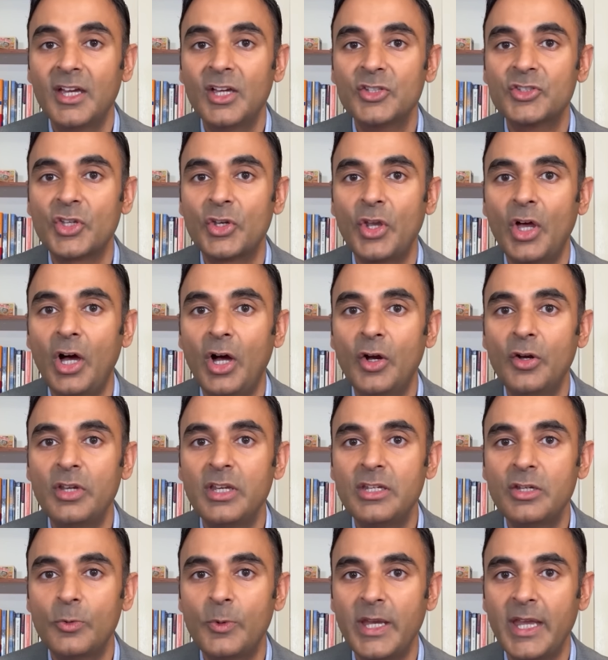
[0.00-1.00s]
So not
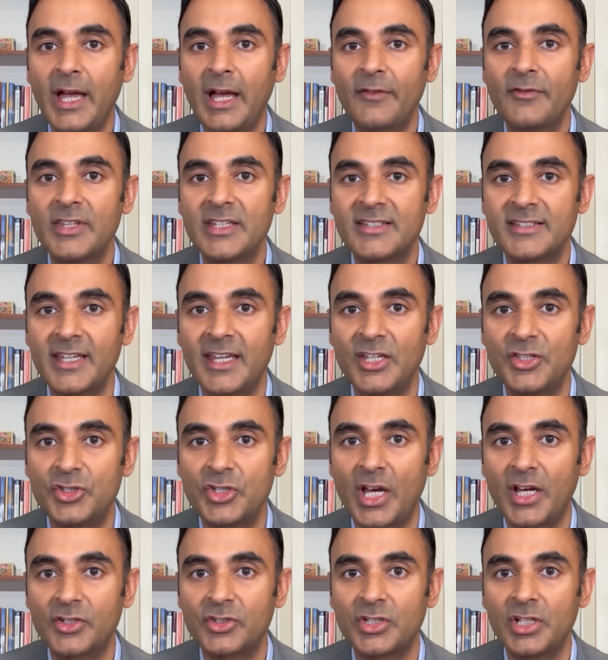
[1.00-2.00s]
only do we have this
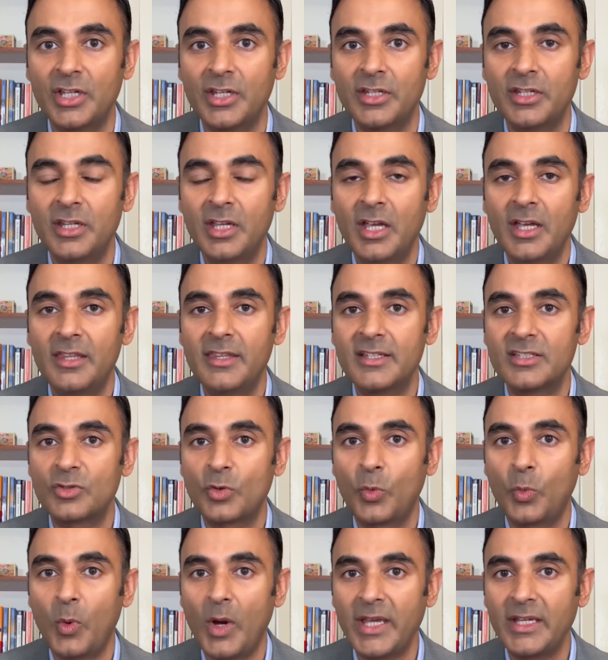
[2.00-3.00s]
injection, this
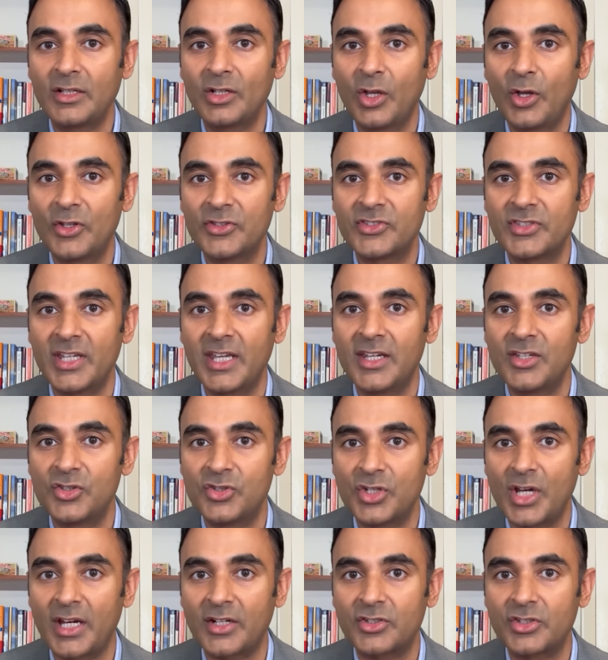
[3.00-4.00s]
weight loss
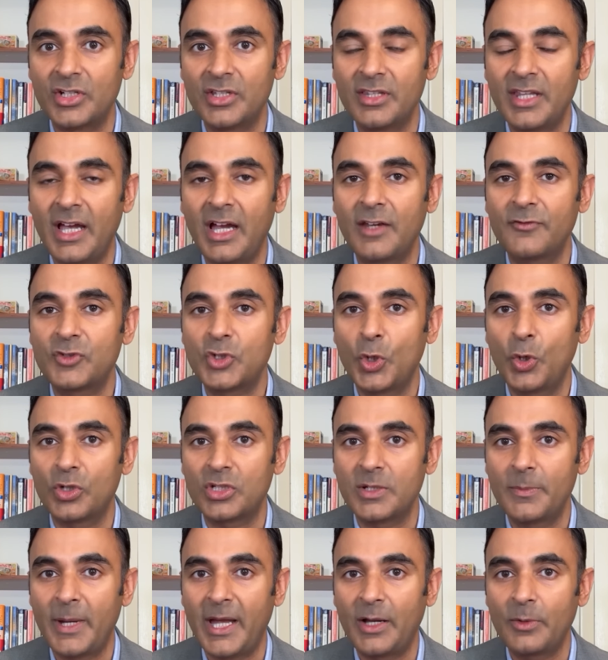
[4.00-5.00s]
injection that I've
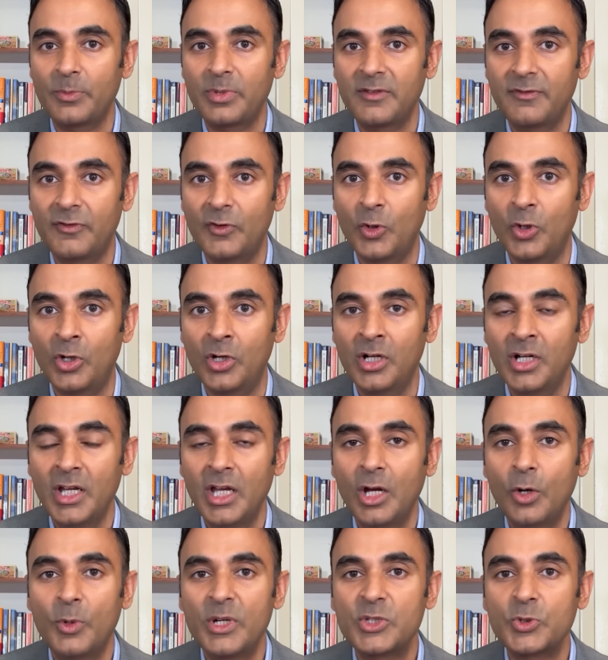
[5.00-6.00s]
talked about before,
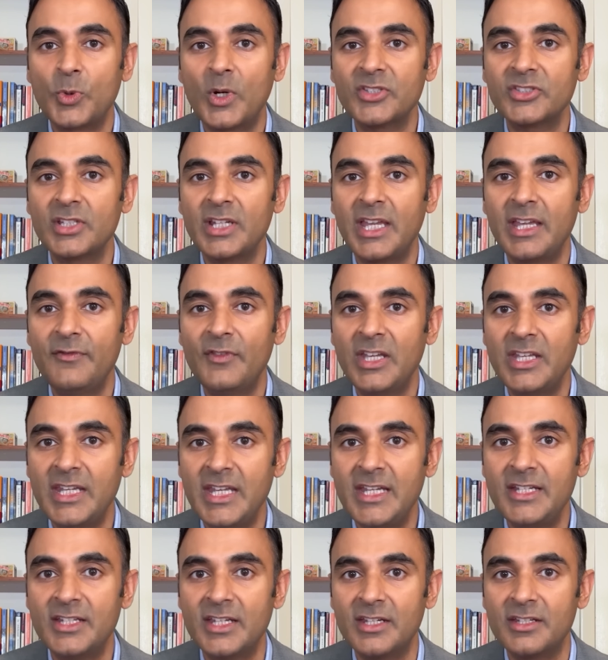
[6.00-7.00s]
which wasn't even
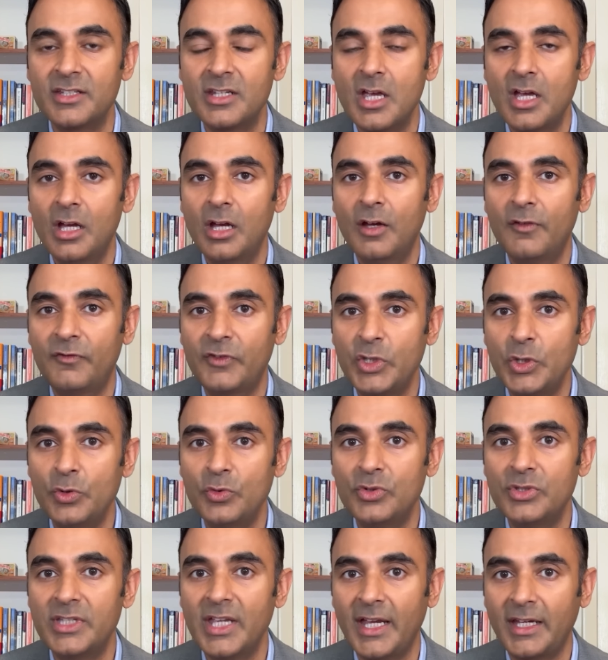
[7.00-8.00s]
needed a few
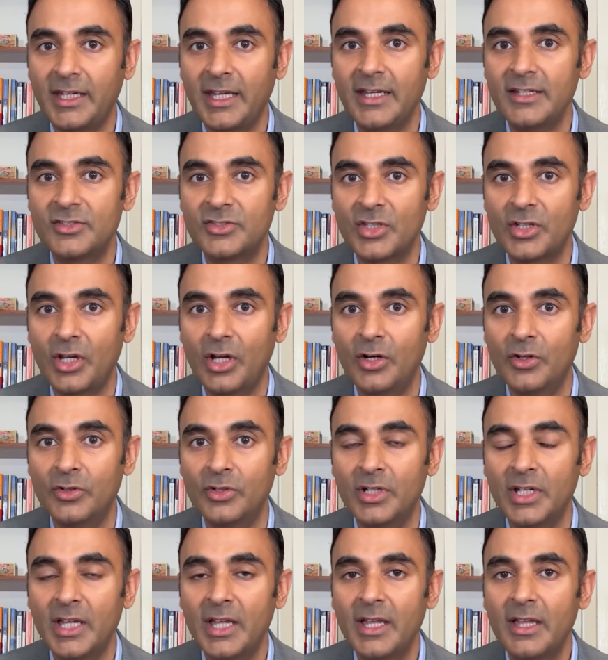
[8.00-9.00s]
decades ago,
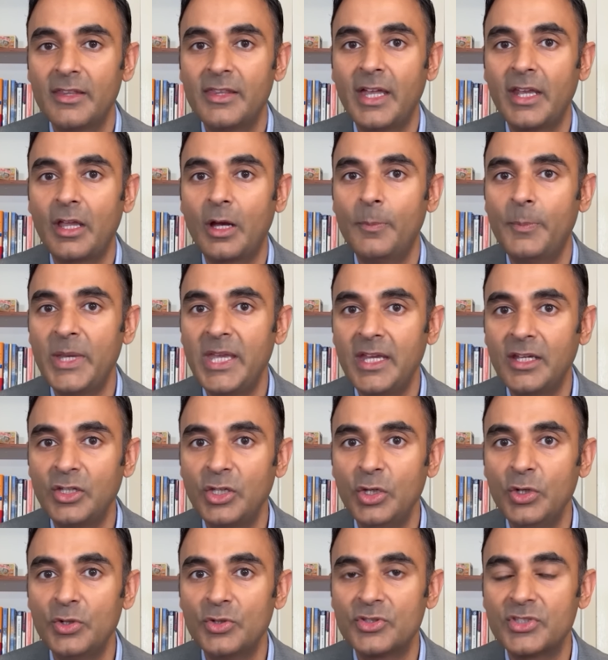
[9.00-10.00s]
that are being
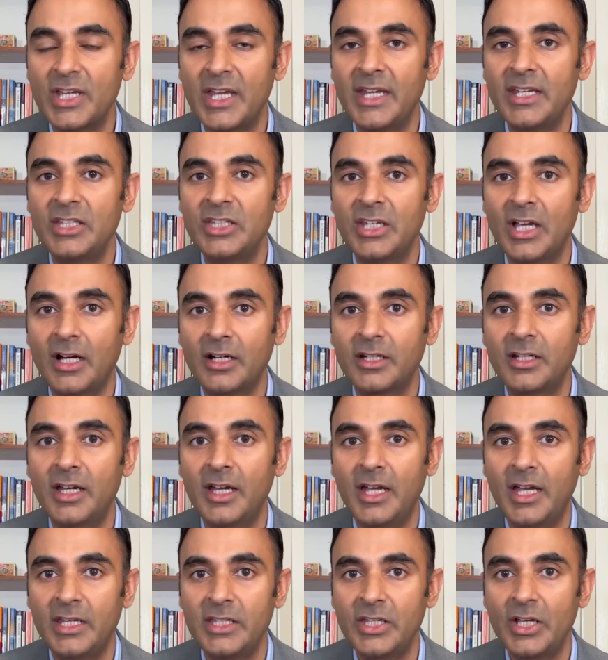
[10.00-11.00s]
used in
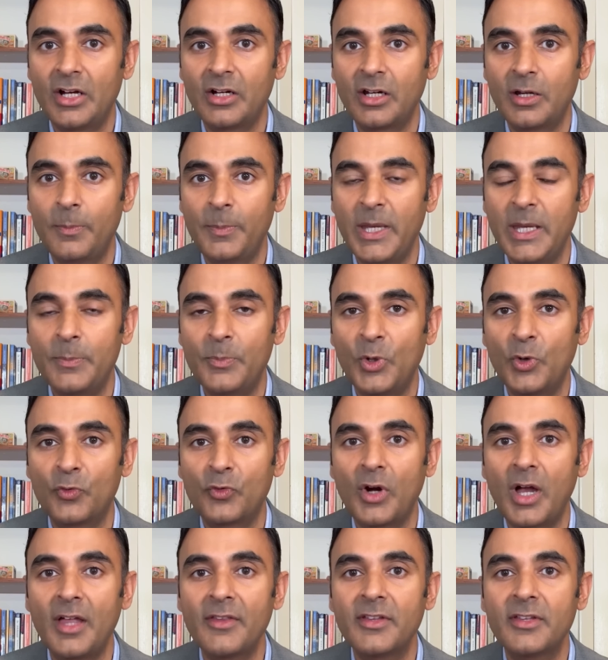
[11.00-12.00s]
younger and younger people
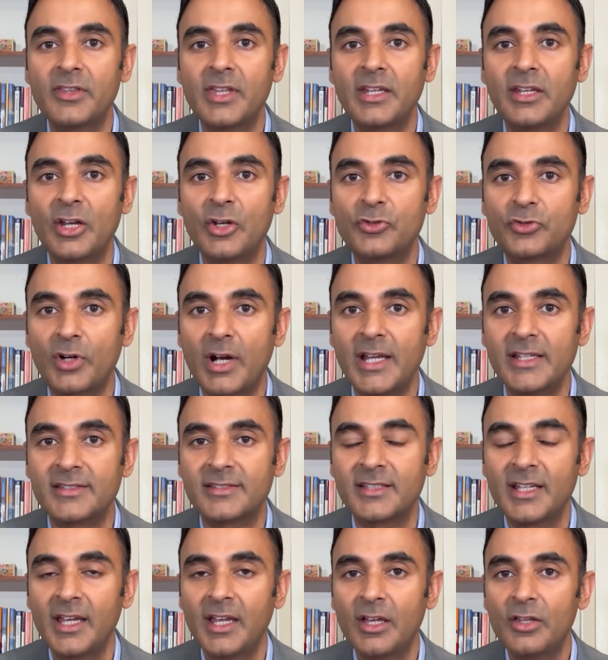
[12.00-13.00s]
rather than
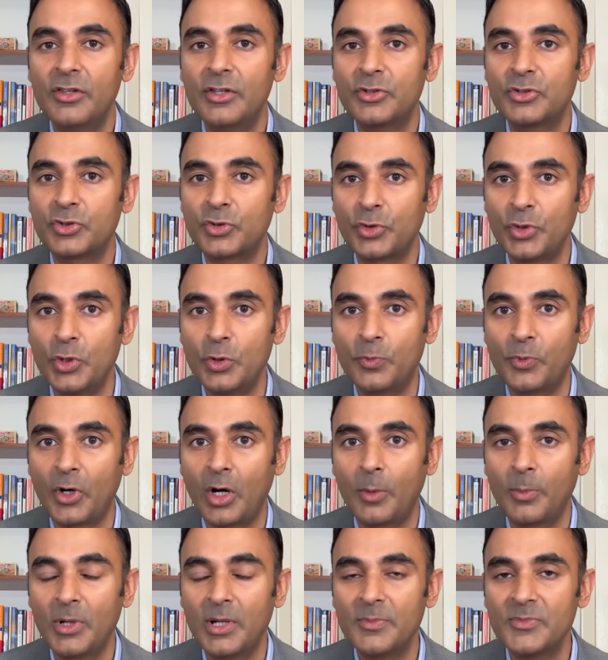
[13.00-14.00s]
address the true
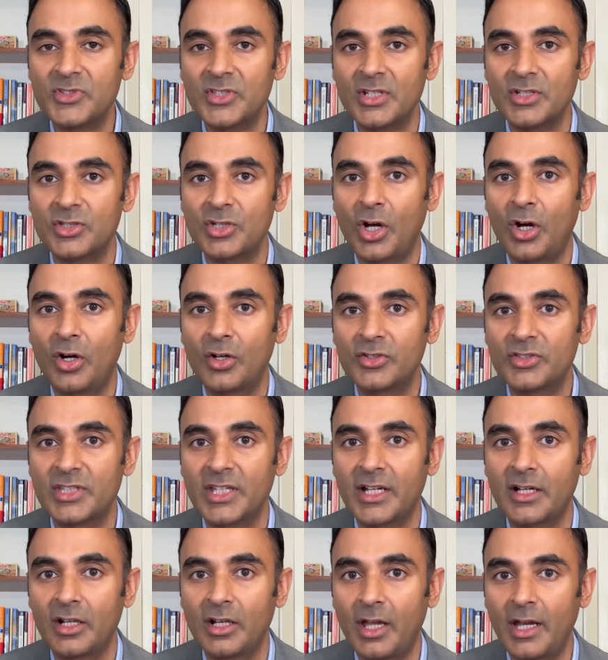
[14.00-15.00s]
problems, the
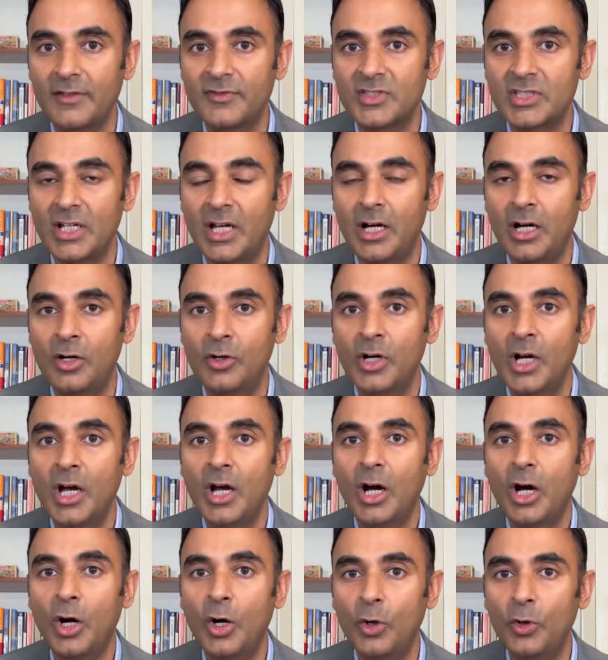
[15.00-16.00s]
toxic lifestyle,
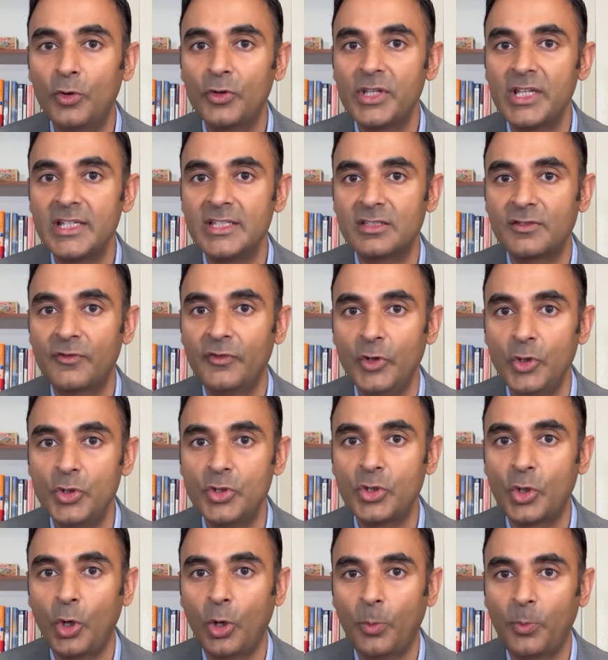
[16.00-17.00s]
hold these
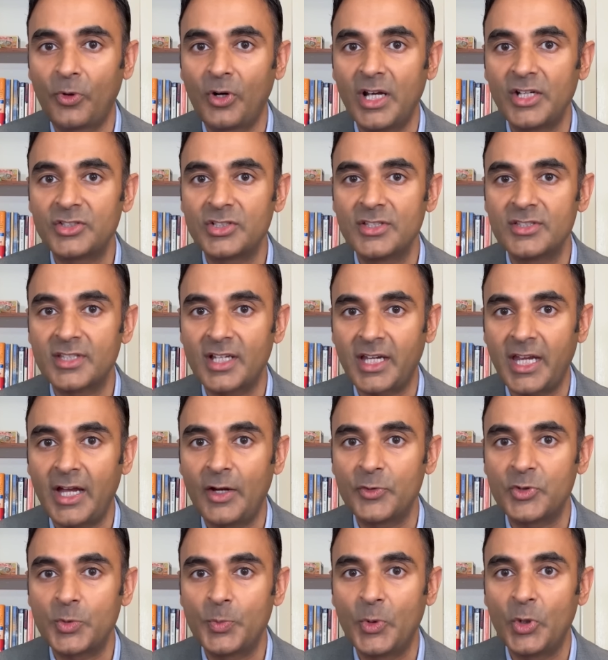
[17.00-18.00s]
food corporations
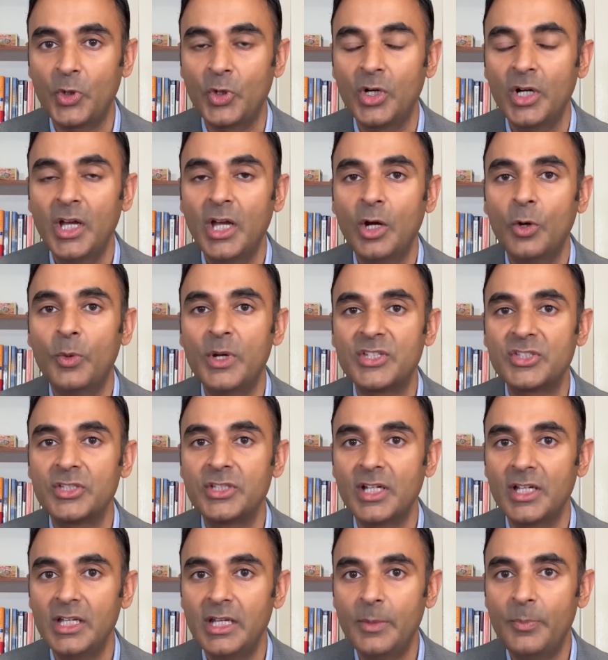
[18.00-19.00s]
accountable, which
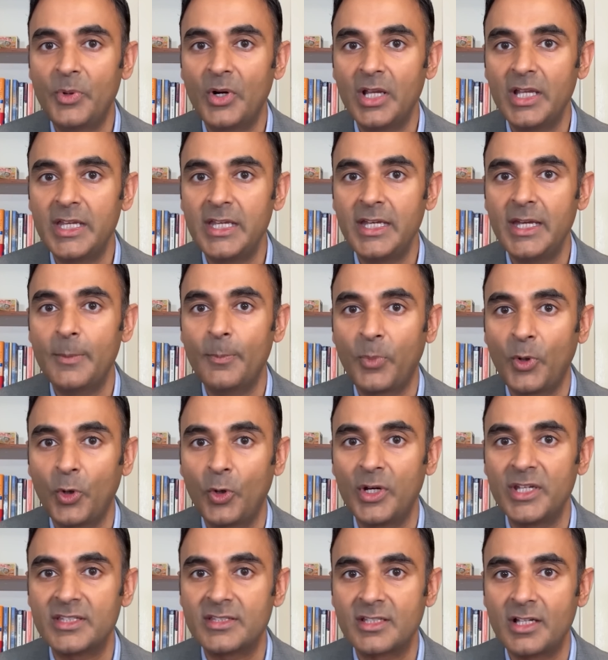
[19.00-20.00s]
deliberately
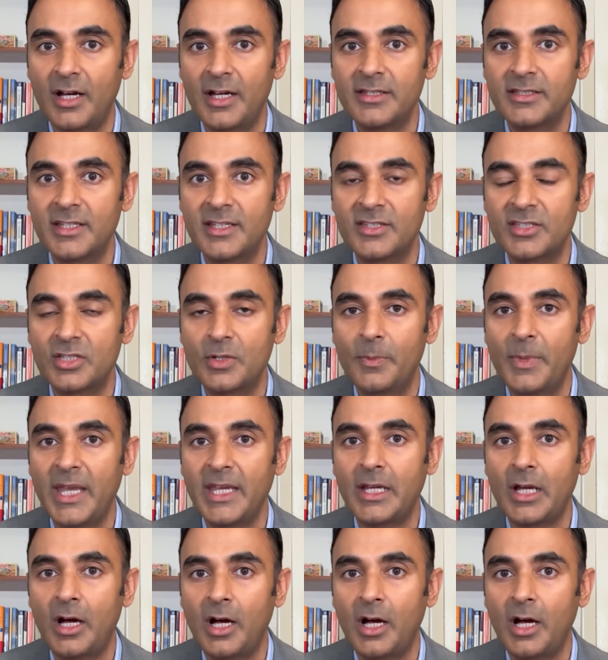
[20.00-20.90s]
employ scientists to make